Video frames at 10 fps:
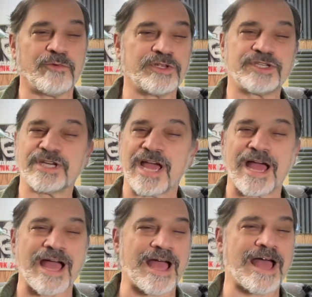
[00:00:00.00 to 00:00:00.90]
which
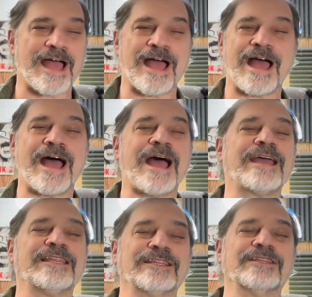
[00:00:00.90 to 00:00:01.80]

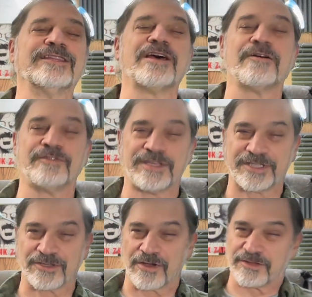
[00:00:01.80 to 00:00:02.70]
I love this
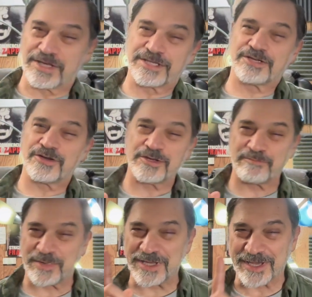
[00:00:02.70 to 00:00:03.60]
song. This
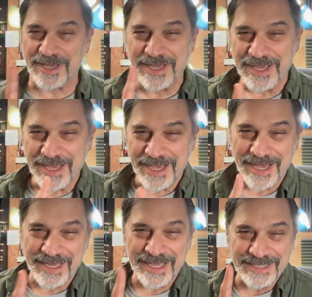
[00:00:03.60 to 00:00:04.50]
could be a
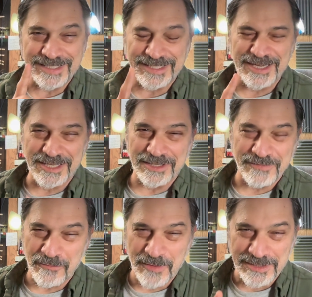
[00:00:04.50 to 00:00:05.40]
hit single if
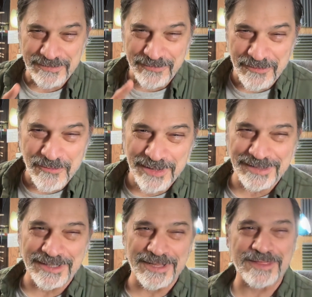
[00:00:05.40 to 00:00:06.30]
it wasn't for one
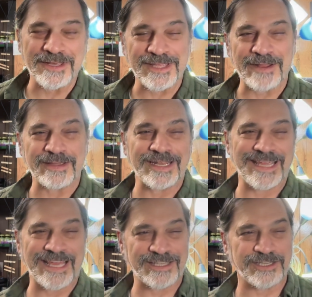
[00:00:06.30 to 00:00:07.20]
little thing that I'm going to
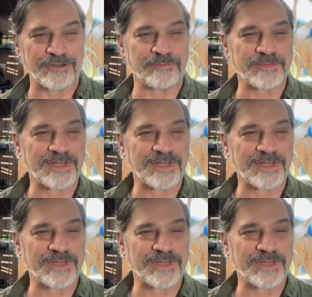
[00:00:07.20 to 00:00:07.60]
get to.